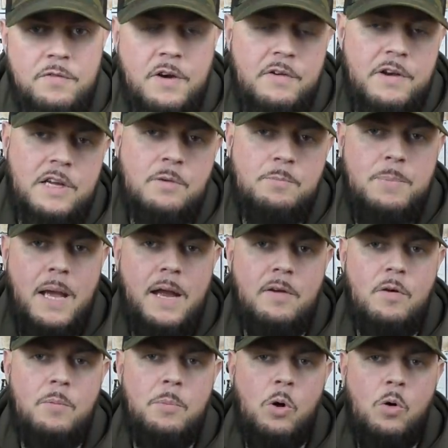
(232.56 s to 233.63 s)
very
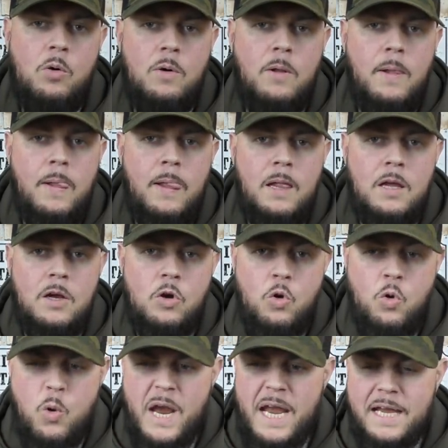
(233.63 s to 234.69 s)
comparable.
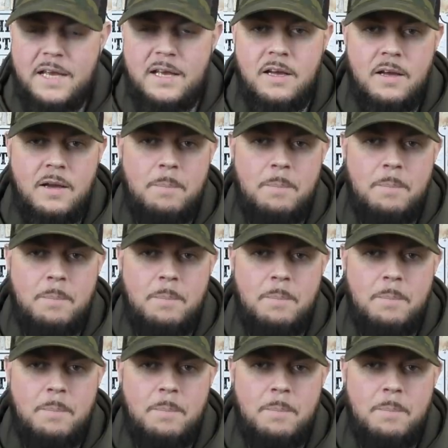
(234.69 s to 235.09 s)
Quick,